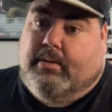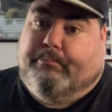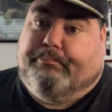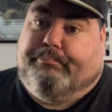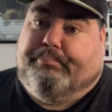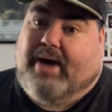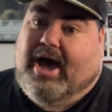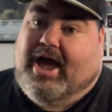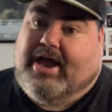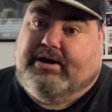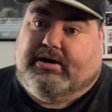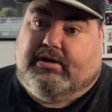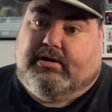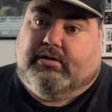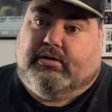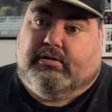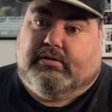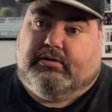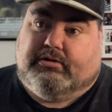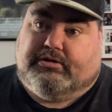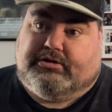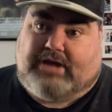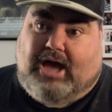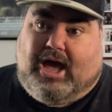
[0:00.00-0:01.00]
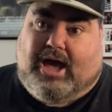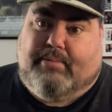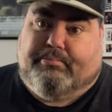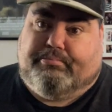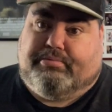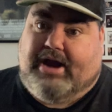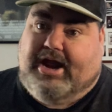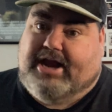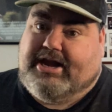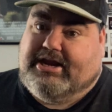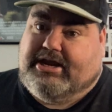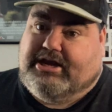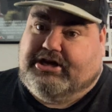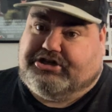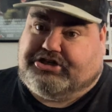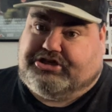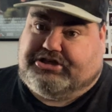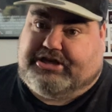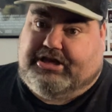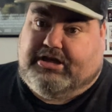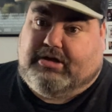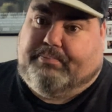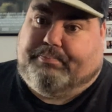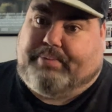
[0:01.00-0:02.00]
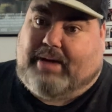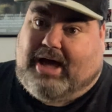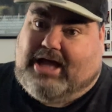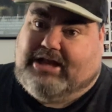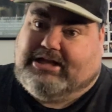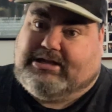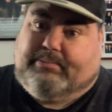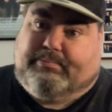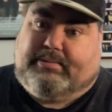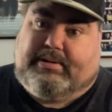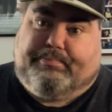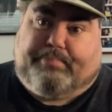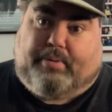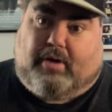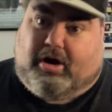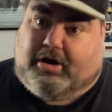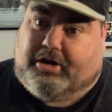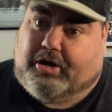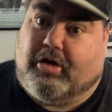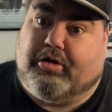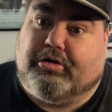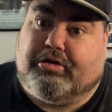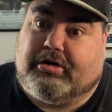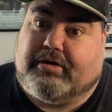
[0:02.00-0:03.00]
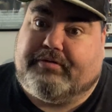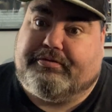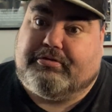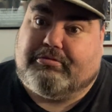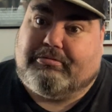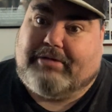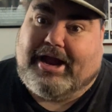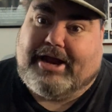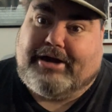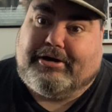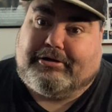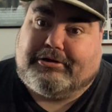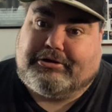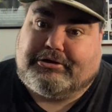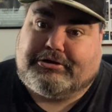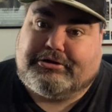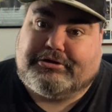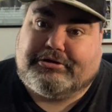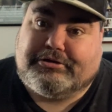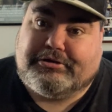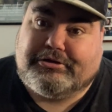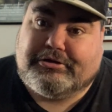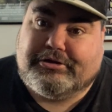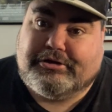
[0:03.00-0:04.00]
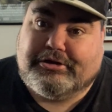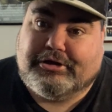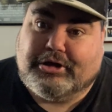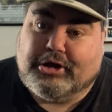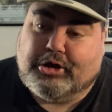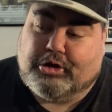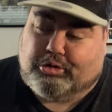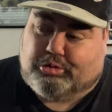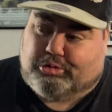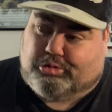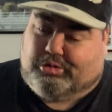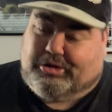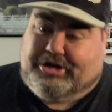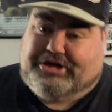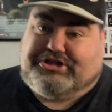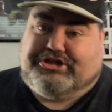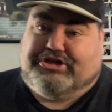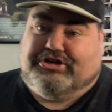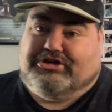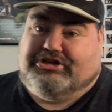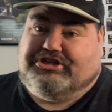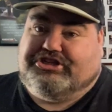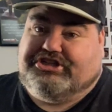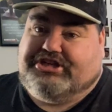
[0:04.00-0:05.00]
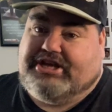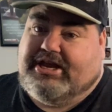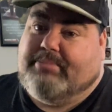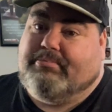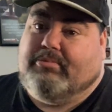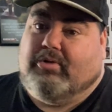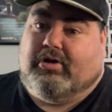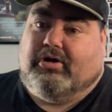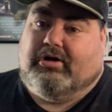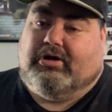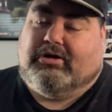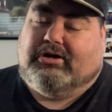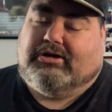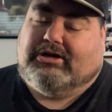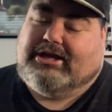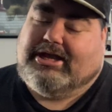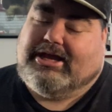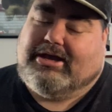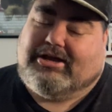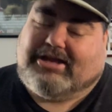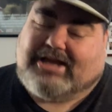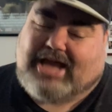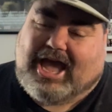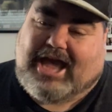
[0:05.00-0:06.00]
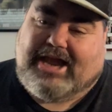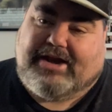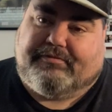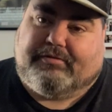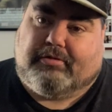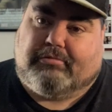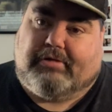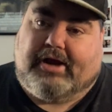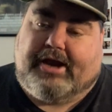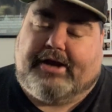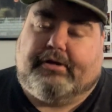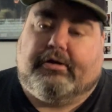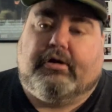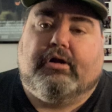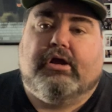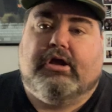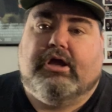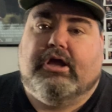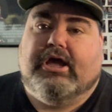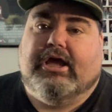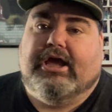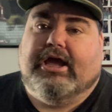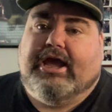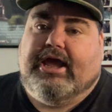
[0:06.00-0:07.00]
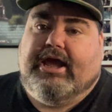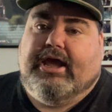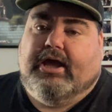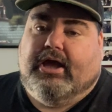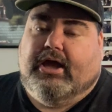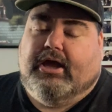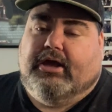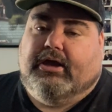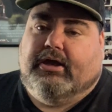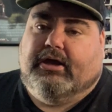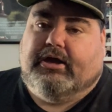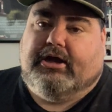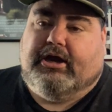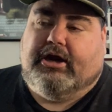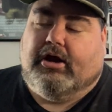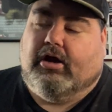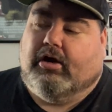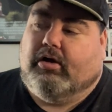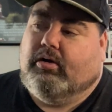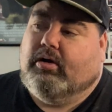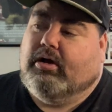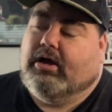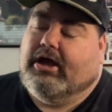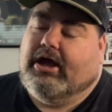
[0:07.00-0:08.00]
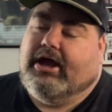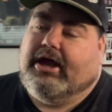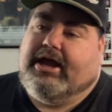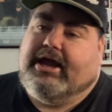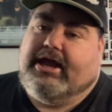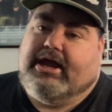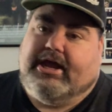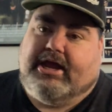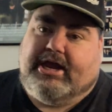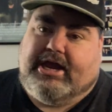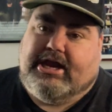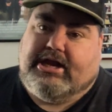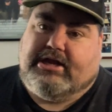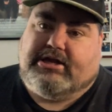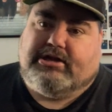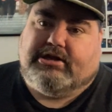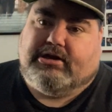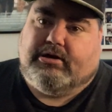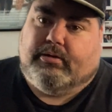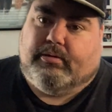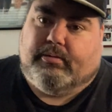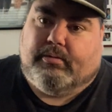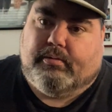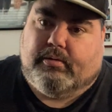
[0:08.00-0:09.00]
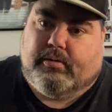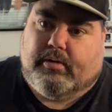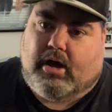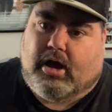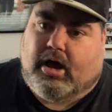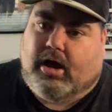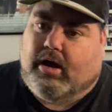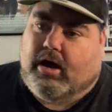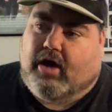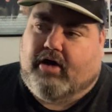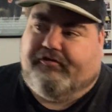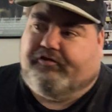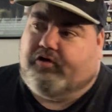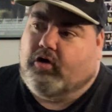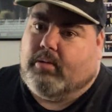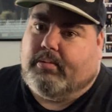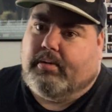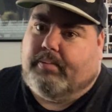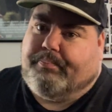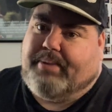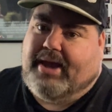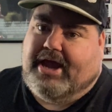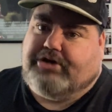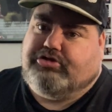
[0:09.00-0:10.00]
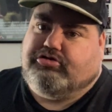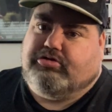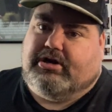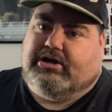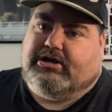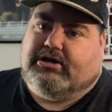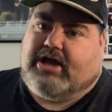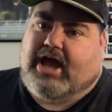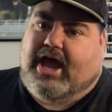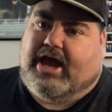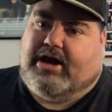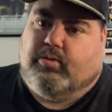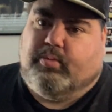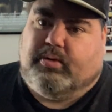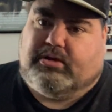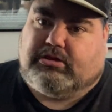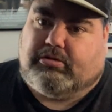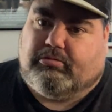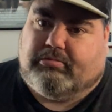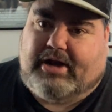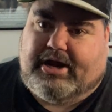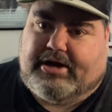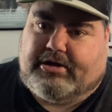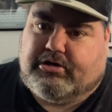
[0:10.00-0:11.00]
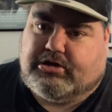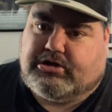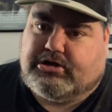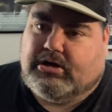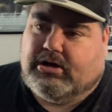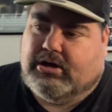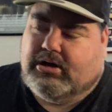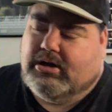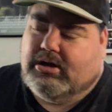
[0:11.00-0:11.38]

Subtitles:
But Tom Brady is still possibly part owner of the Raiders. Richard Seymour, he's kind of a Raider. He's a former Patriot, kind of with the Raiders.